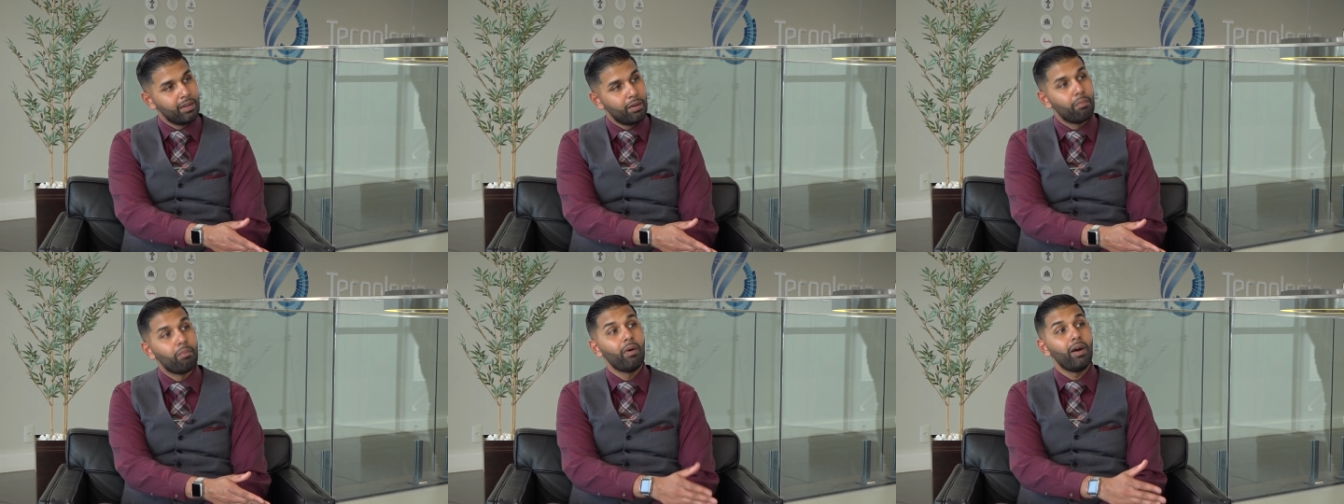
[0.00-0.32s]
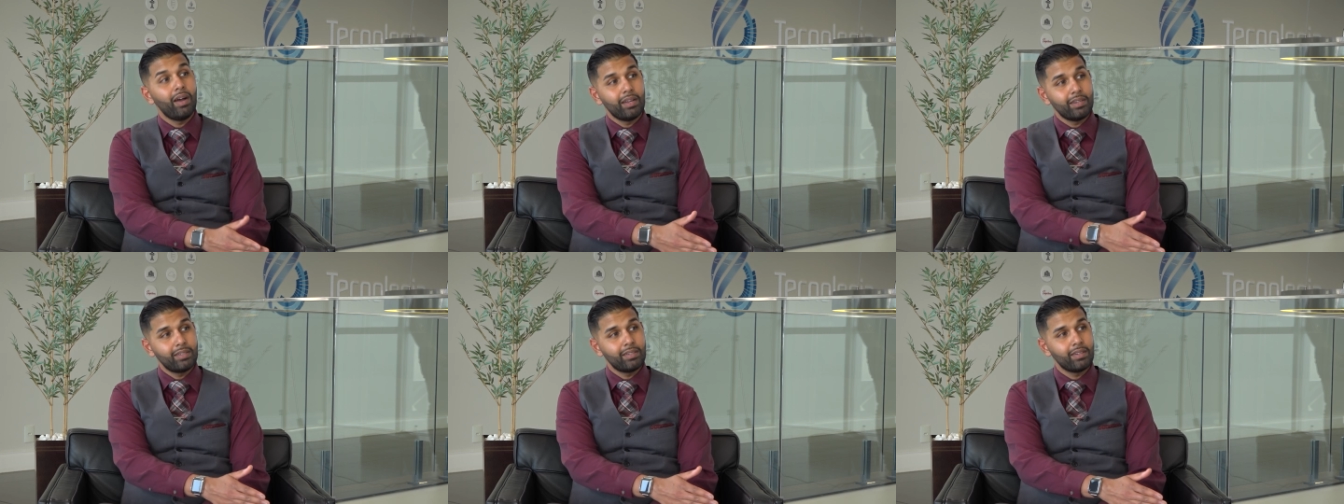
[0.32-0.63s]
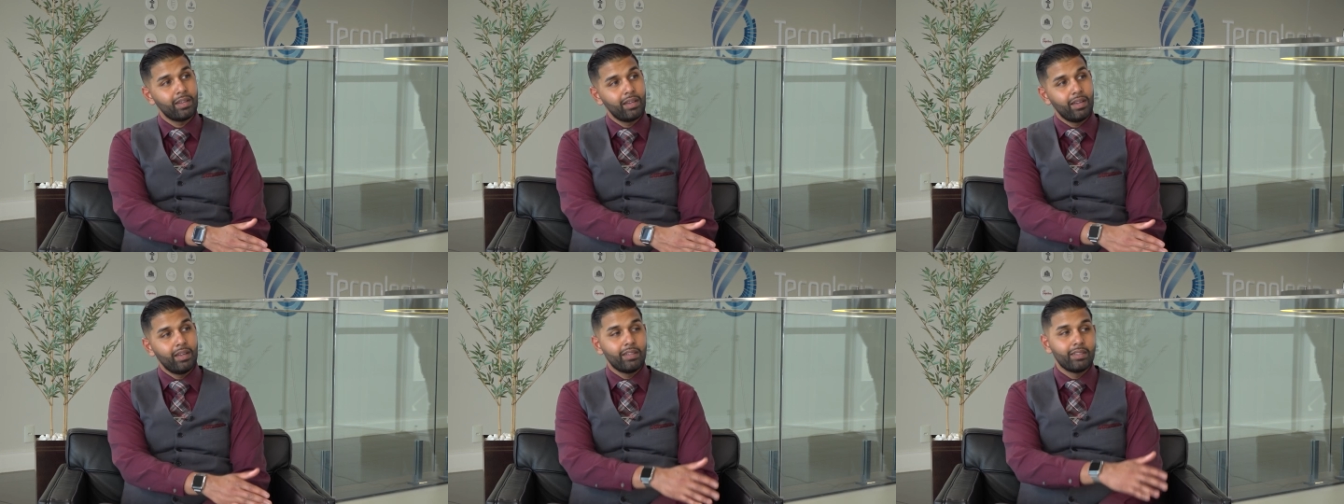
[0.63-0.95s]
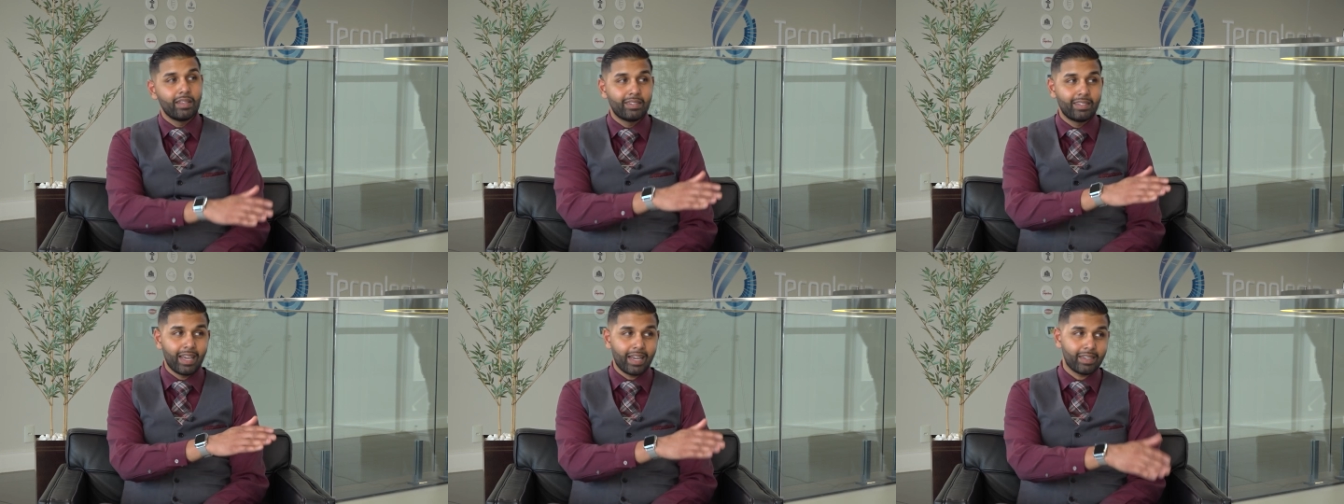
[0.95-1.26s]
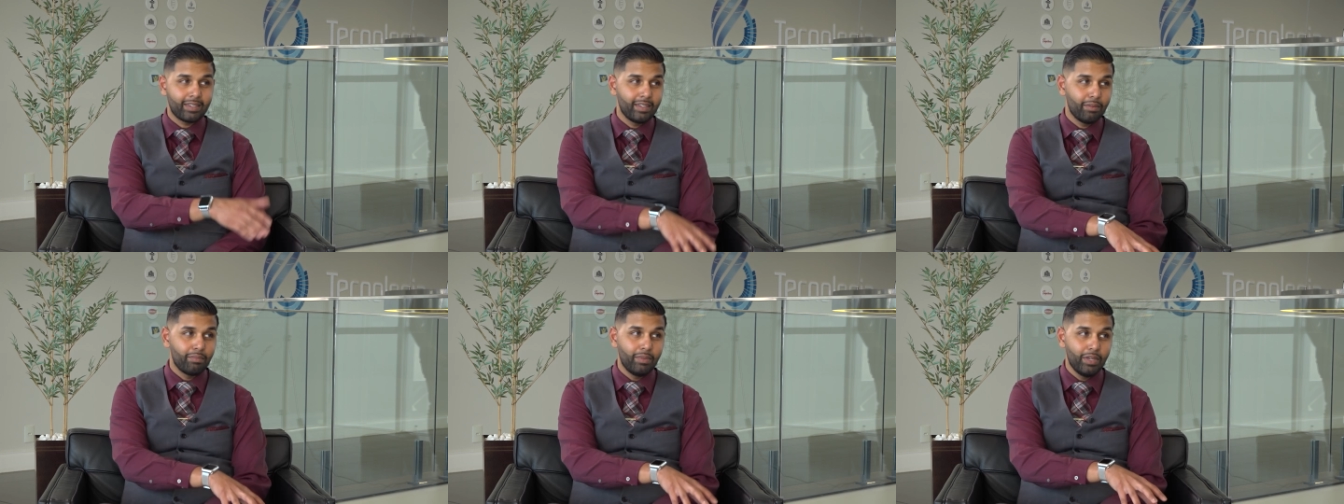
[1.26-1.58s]
But the
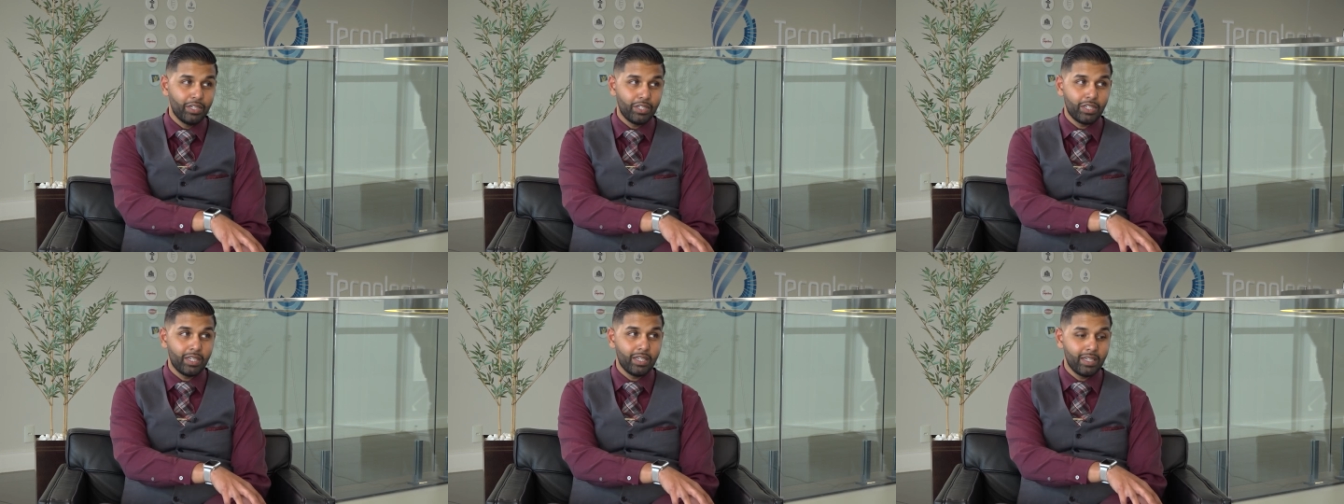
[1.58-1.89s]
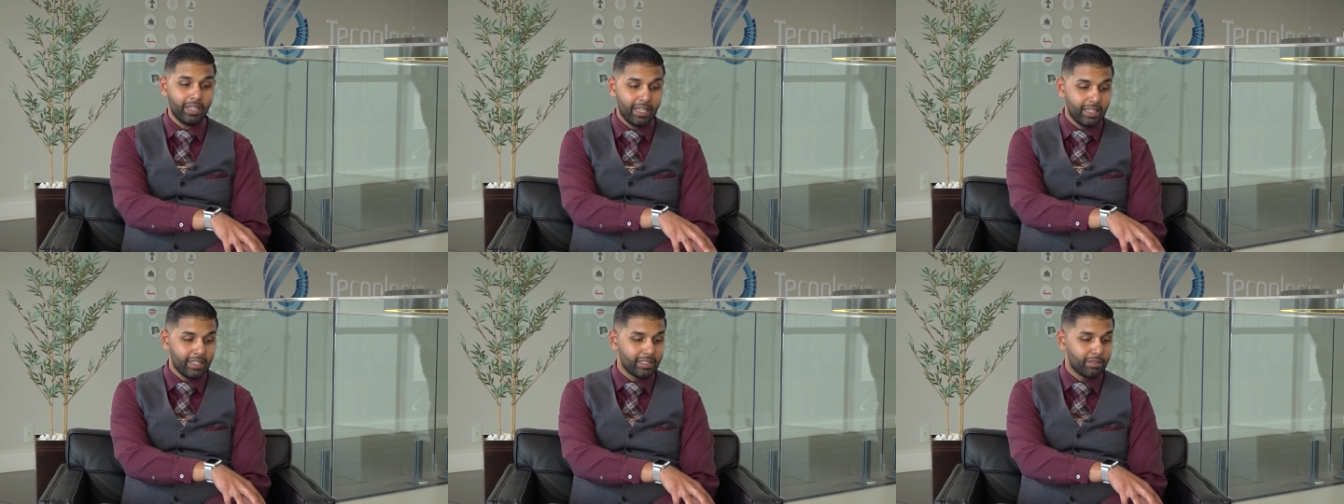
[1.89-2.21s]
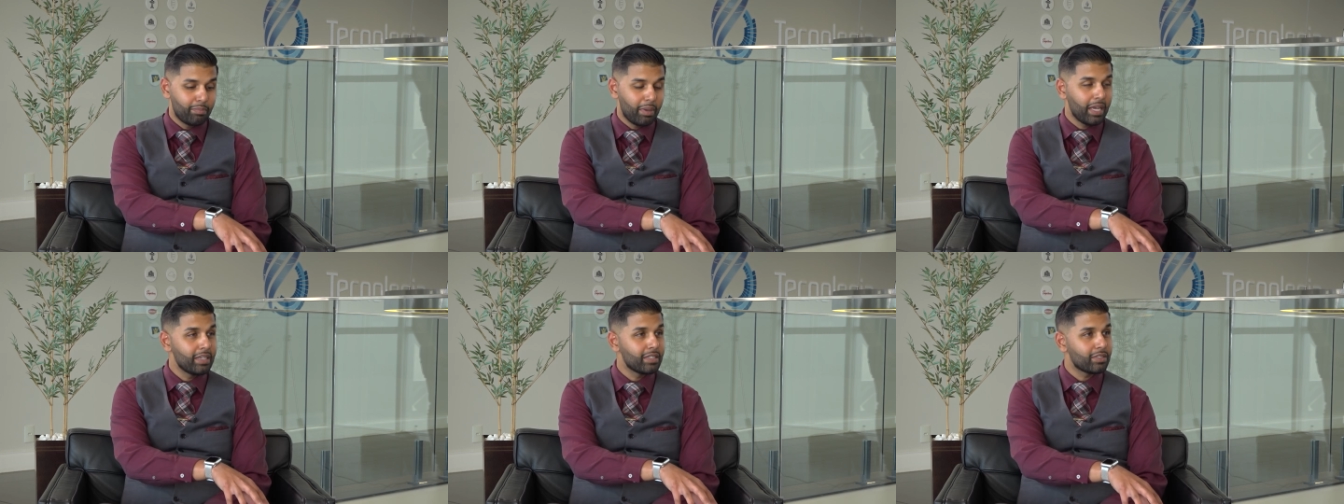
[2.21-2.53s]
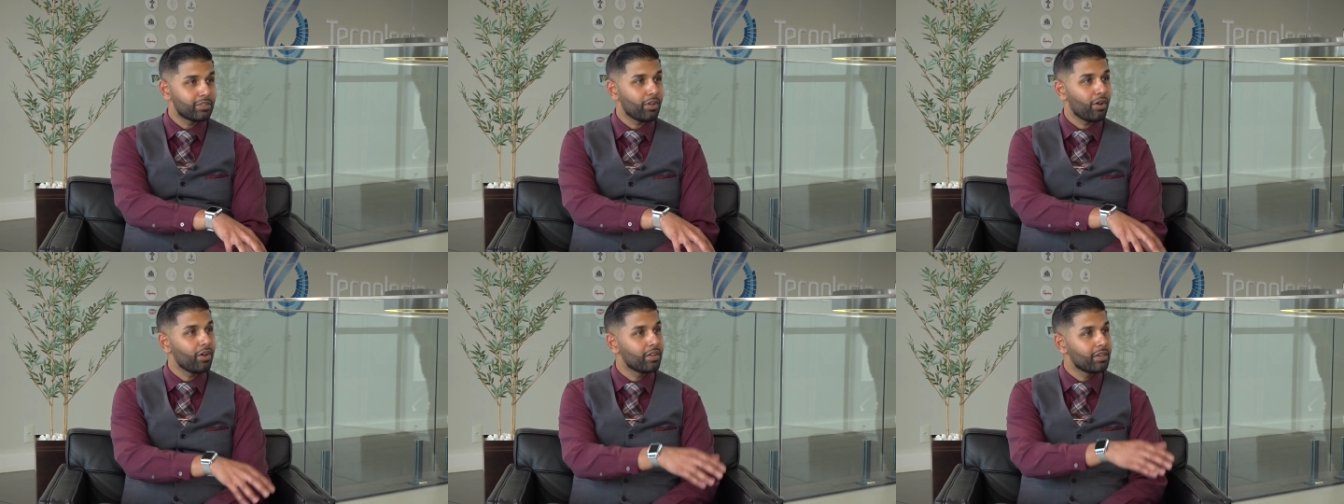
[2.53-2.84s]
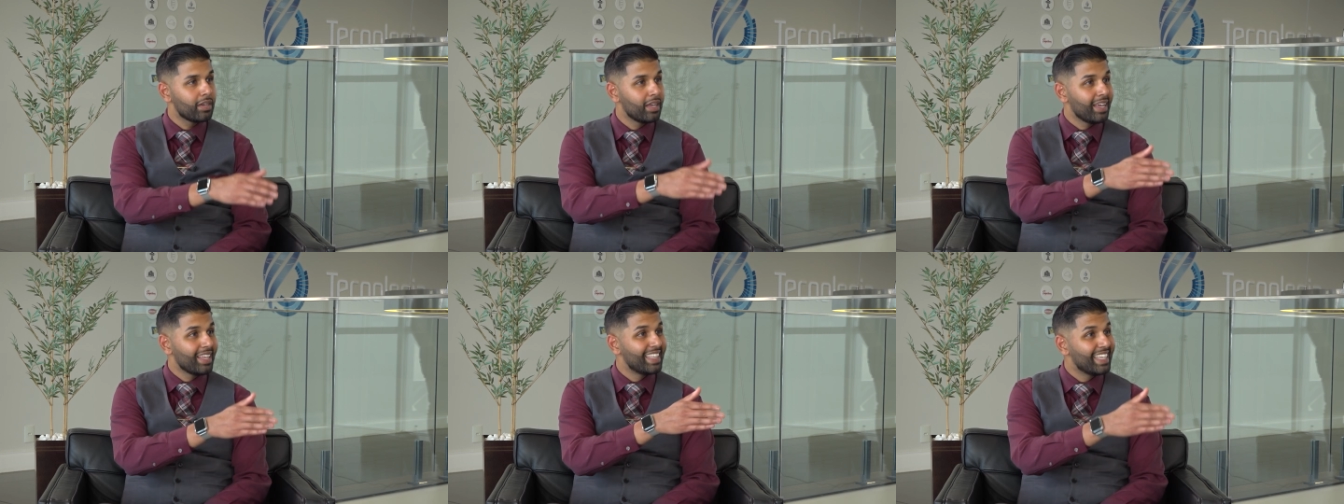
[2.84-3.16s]
tech the mission is based on